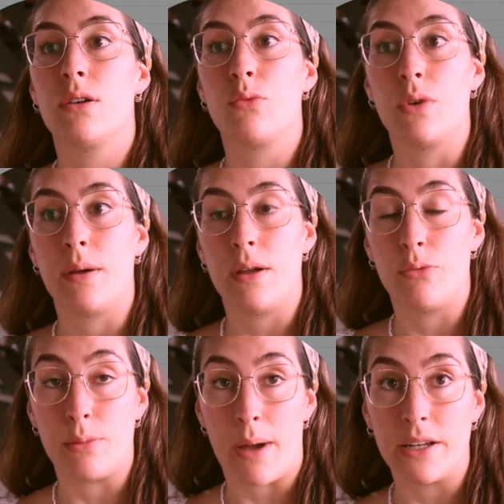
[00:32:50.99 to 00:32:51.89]

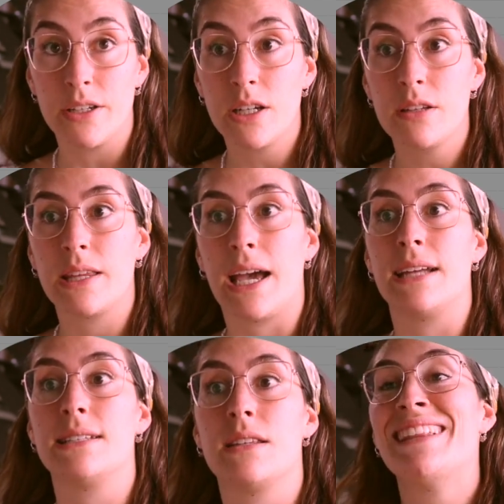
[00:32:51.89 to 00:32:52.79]
reminder
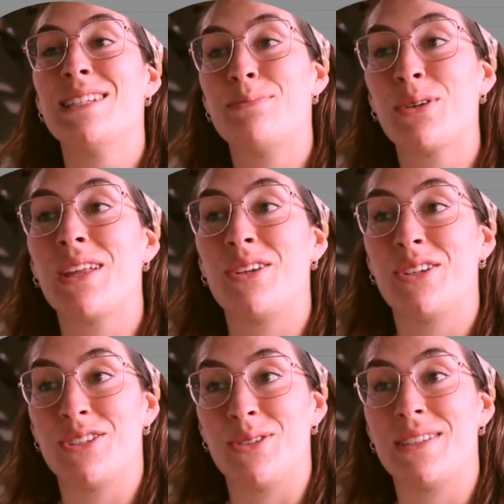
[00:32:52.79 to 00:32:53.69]
that this book that
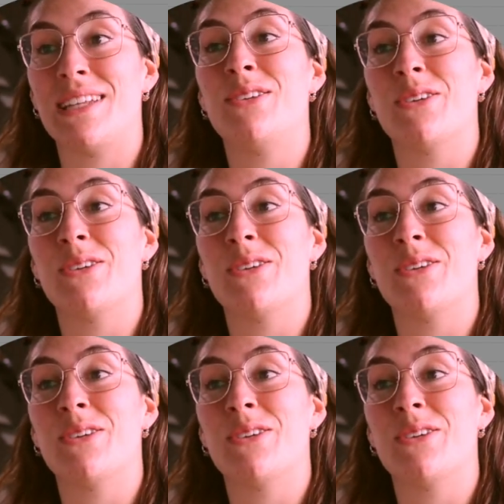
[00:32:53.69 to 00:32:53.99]
you're choosing